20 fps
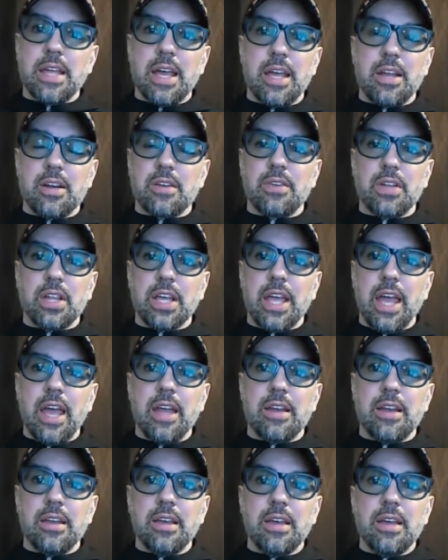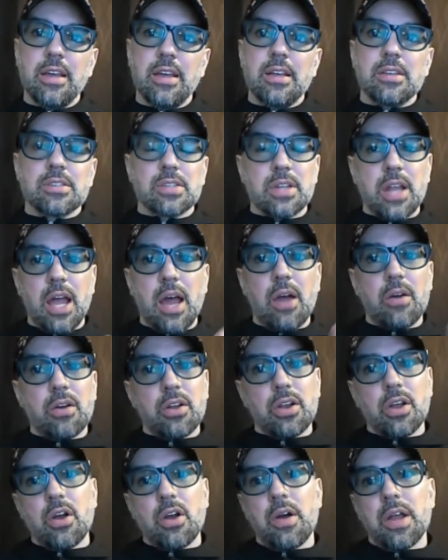interval again. So now I'm
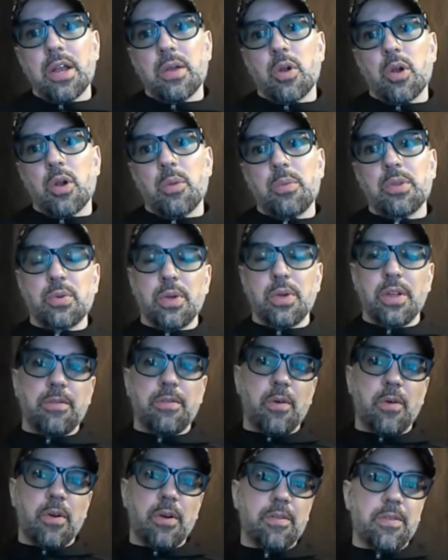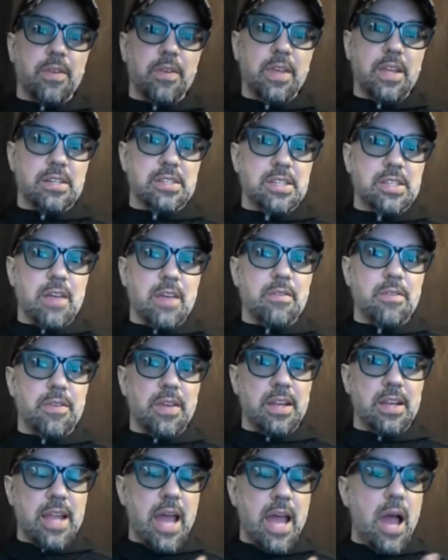going to go anywhere between 4 feet and 7 feet.
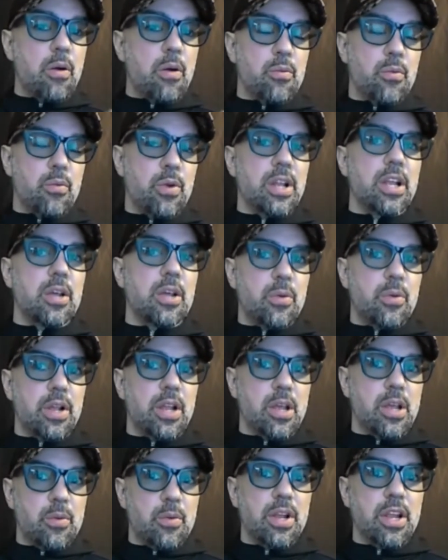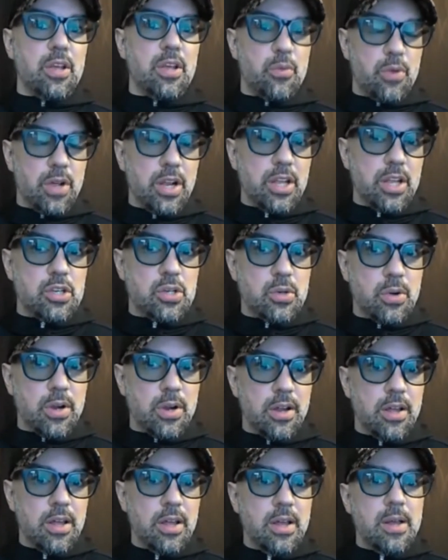Now I'm really, really, really, really sure.
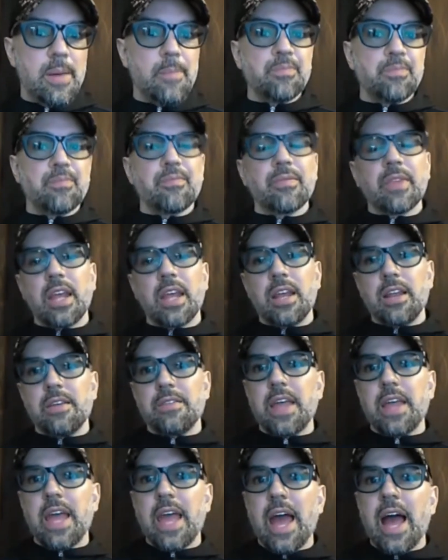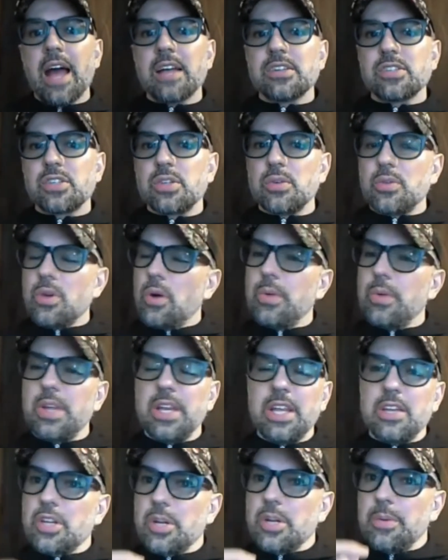And if they ask you, no, we need
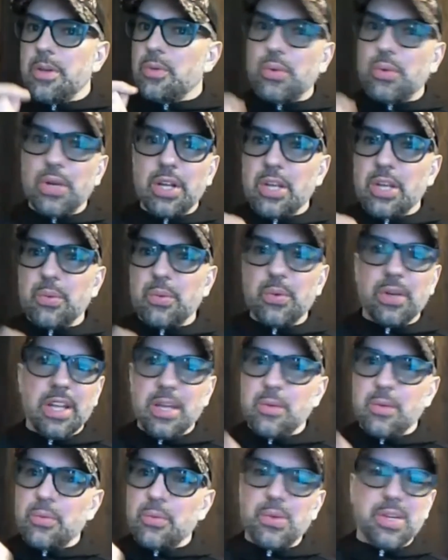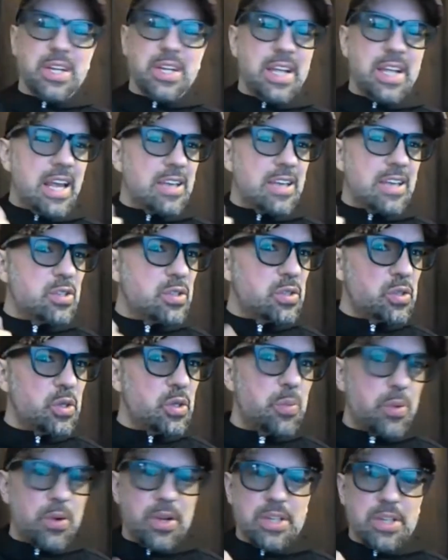you to be really, really, really, like
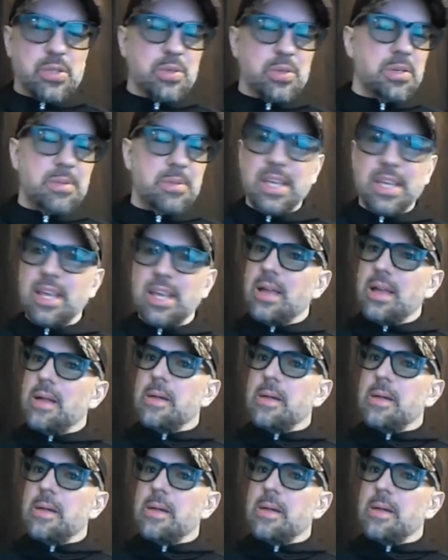super, extremely,